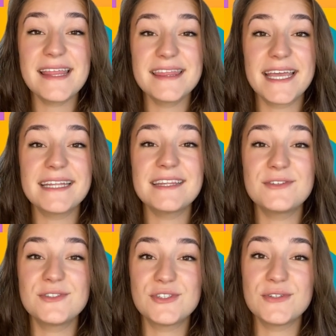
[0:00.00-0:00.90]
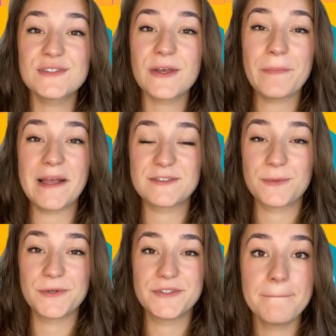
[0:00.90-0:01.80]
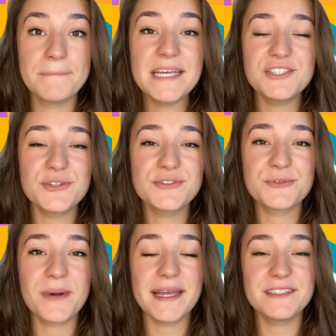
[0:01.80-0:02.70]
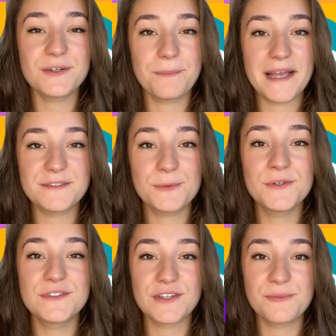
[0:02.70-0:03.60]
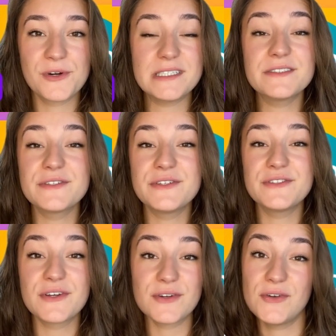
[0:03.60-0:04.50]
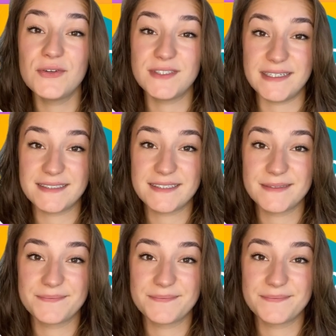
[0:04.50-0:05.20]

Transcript: and then to choose a password. Make sure to write your password somewhere so you don't lose it.